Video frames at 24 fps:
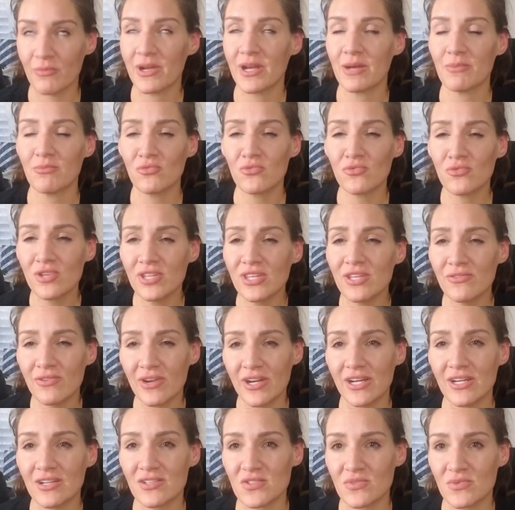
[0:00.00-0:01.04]
and I'm really
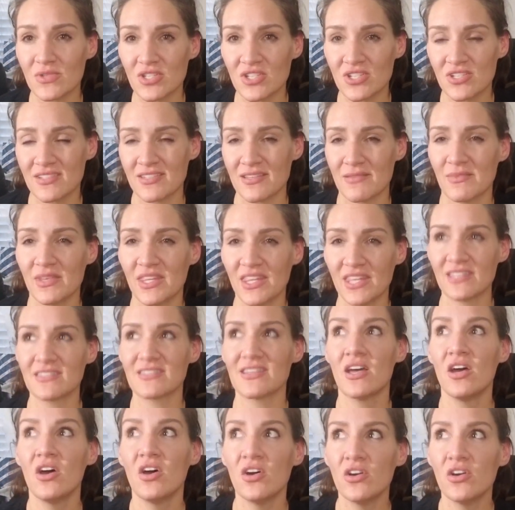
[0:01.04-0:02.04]
ready to switch to something that's